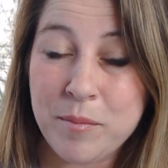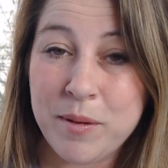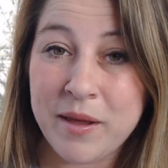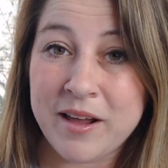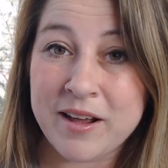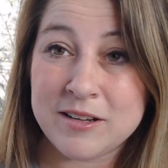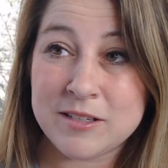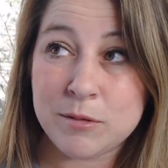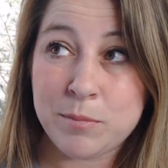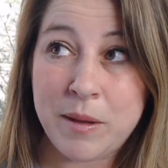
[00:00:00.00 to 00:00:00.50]

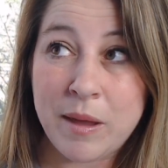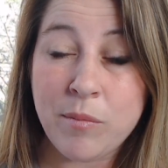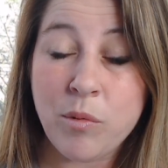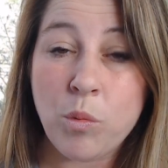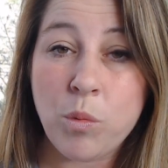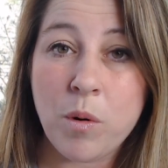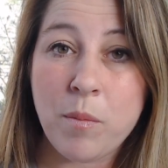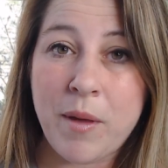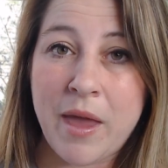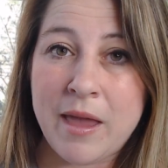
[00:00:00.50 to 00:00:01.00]
because people
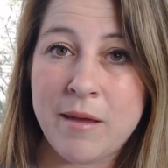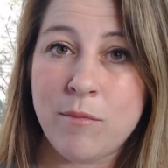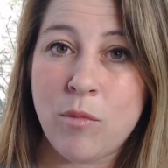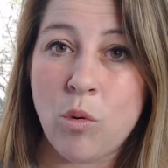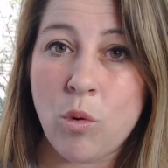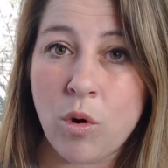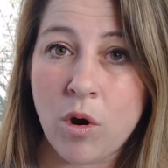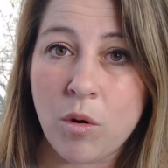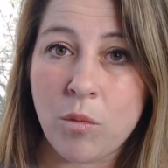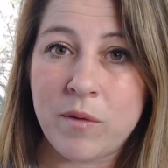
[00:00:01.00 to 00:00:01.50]
will pay
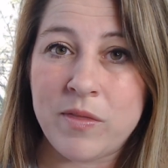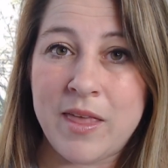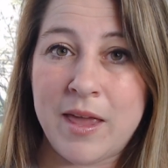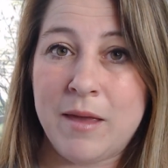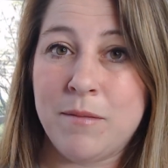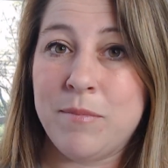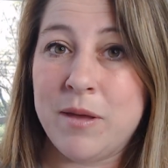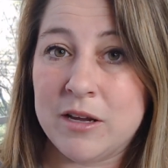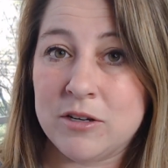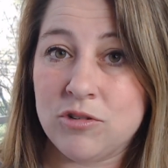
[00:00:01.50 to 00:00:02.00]
more when they
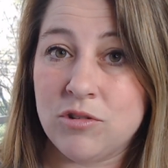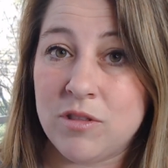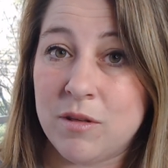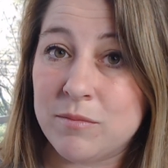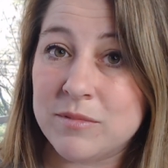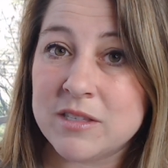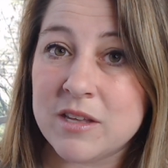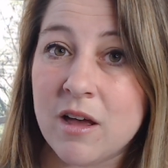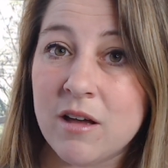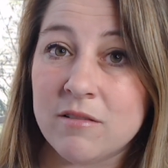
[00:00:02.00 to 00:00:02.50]
can picture
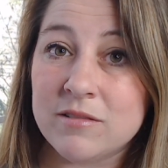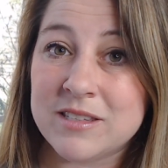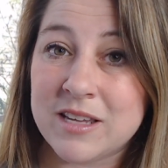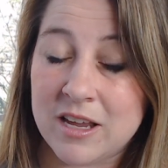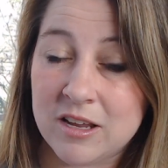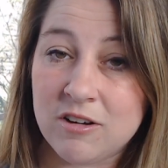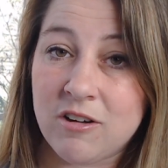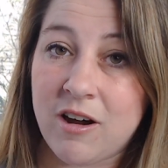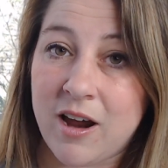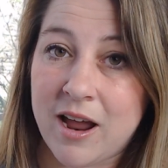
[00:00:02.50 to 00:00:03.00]
themselves
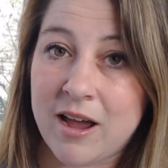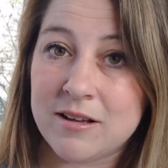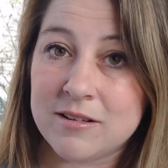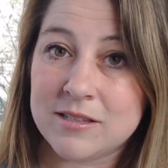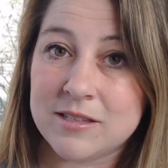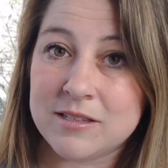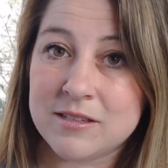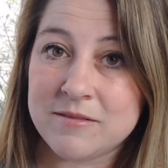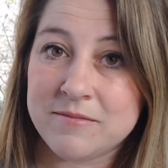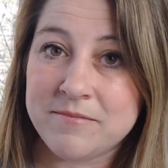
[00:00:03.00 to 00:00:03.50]
in your
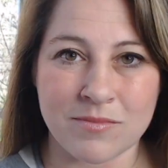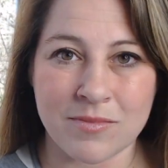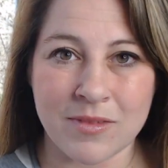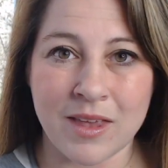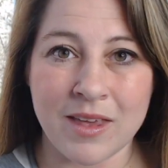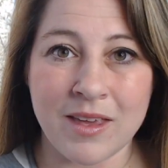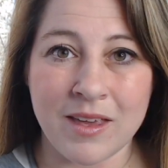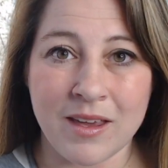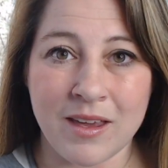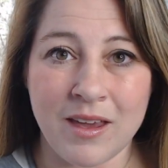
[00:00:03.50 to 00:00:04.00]
house.
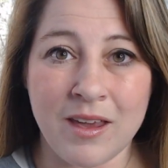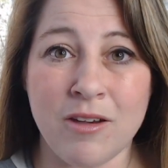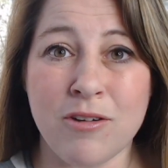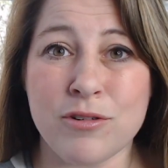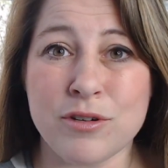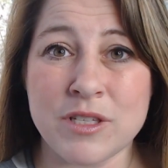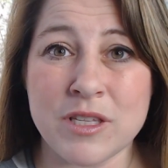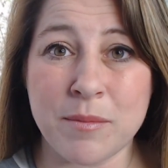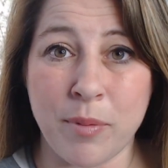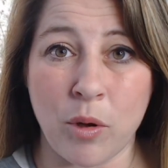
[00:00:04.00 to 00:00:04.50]

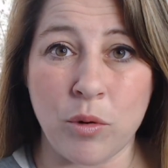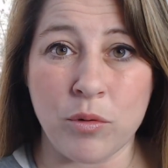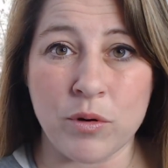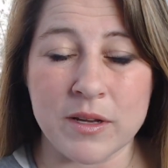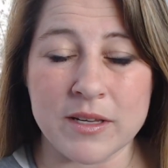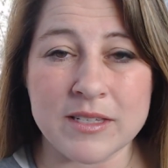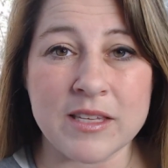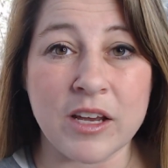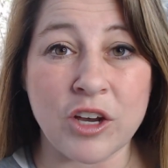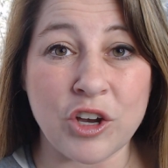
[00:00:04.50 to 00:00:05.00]
Here's the
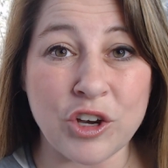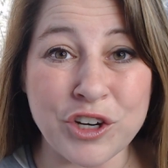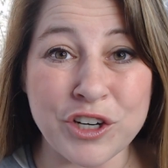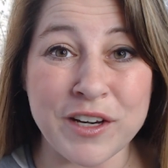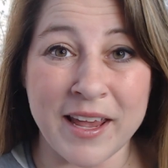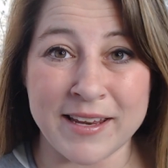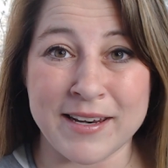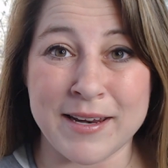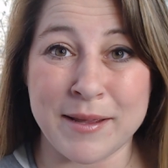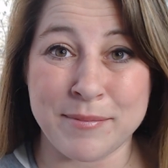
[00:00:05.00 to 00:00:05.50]
bonus that could
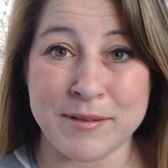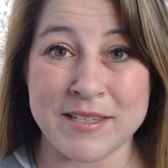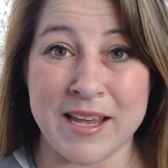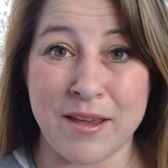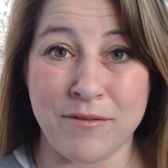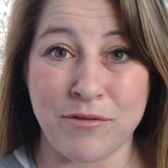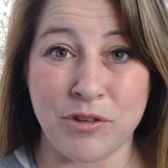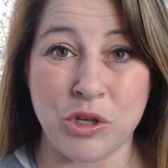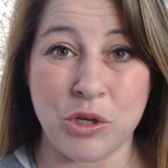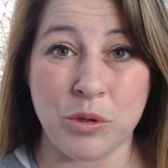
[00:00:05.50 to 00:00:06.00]
end up
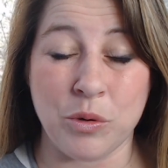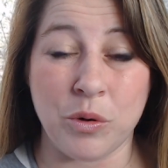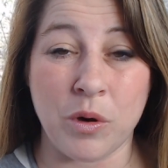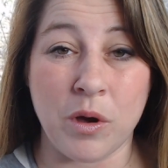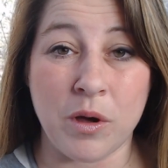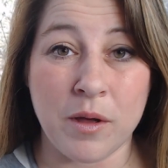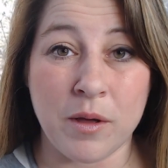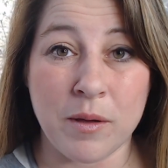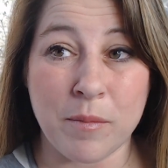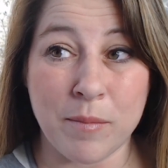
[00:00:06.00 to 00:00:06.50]
saving you
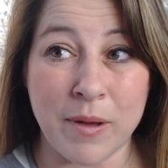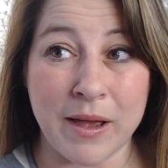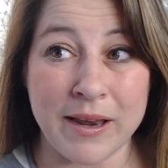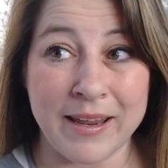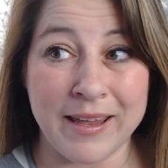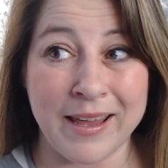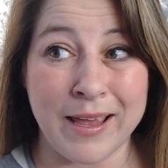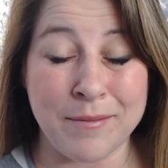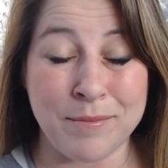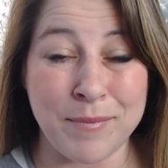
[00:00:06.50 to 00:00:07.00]

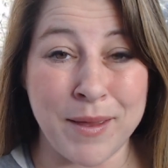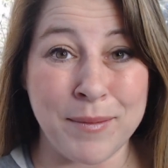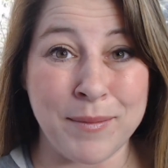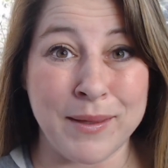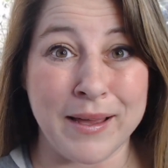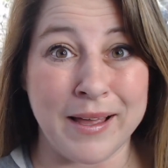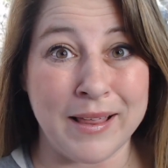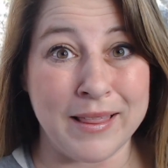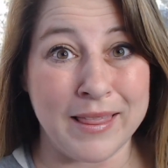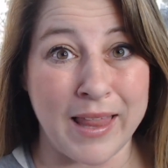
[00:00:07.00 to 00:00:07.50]
money, and
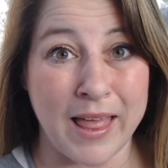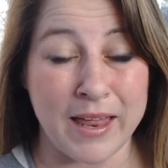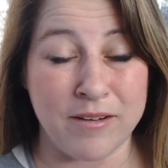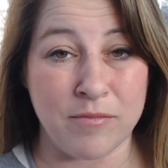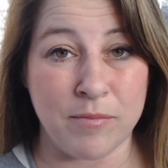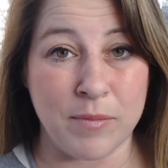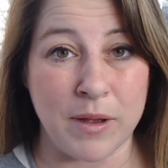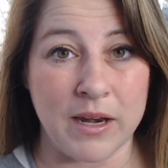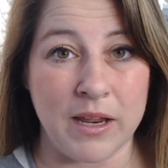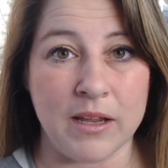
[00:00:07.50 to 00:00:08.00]
maybe a lot
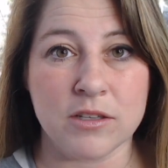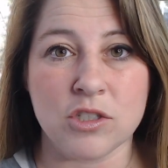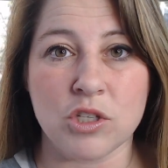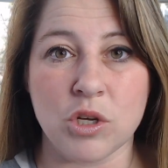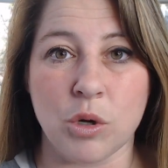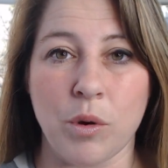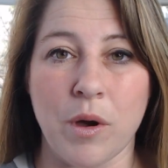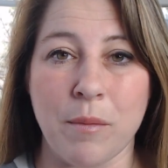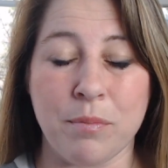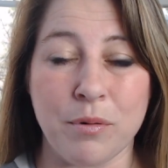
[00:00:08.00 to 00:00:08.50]
of money.
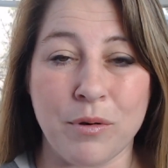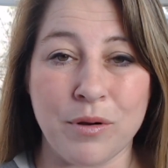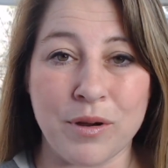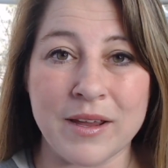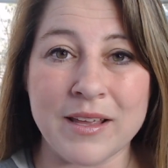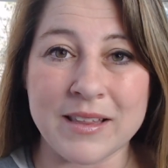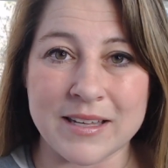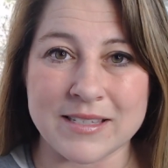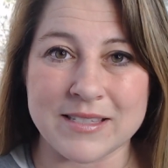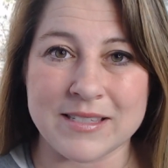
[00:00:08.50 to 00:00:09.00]
So a
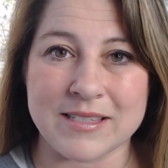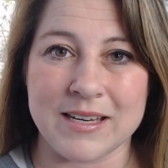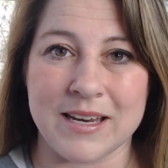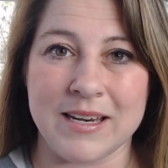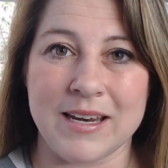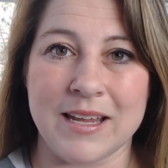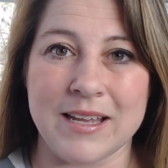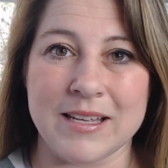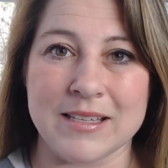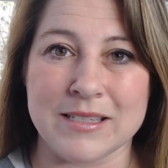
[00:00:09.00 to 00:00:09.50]

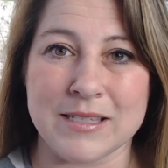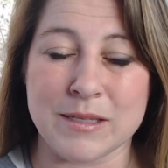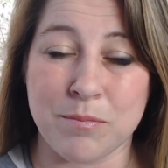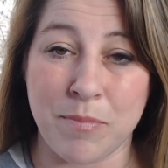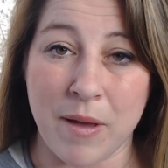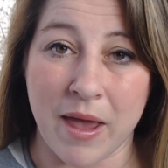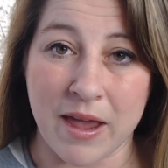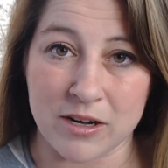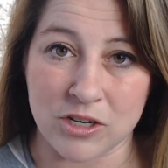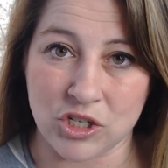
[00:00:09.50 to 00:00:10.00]
pre-listing
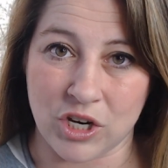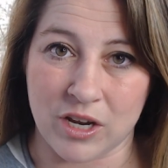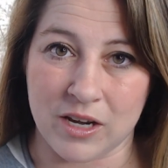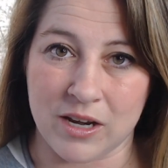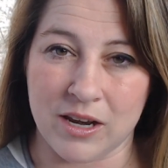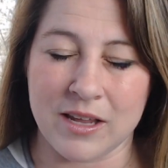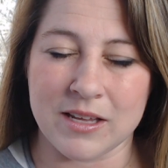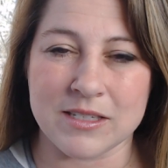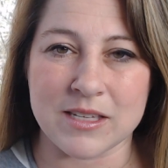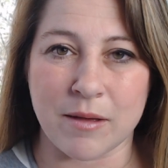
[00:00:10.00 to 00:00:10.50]

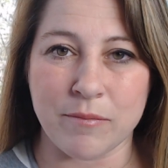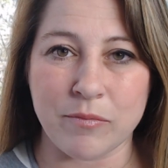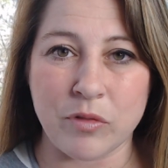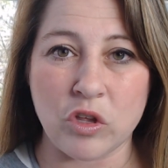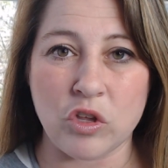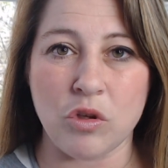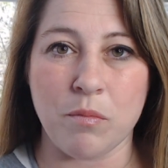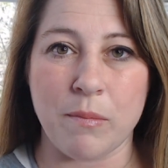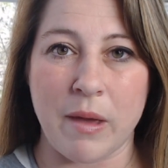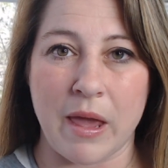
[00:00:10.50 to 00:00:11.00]
inspection is
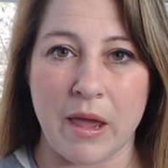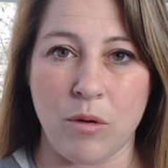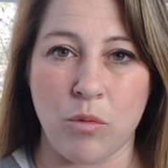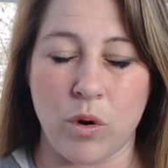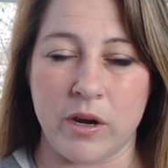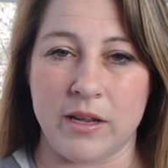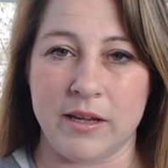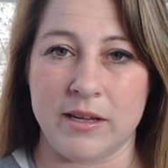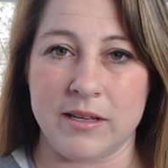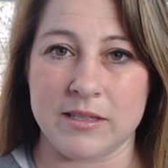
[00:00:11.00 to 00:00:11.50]
something you may
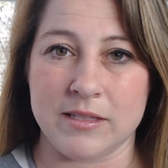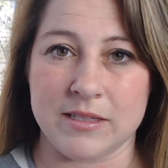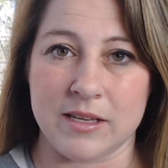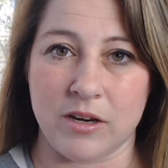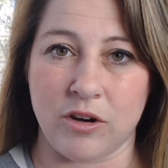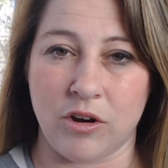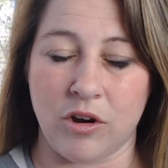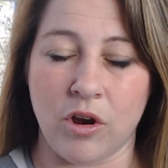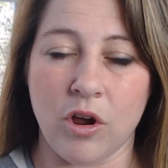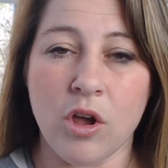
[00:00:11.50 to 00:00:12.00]
want to
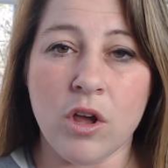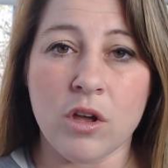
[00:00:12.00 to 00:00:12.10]
consider.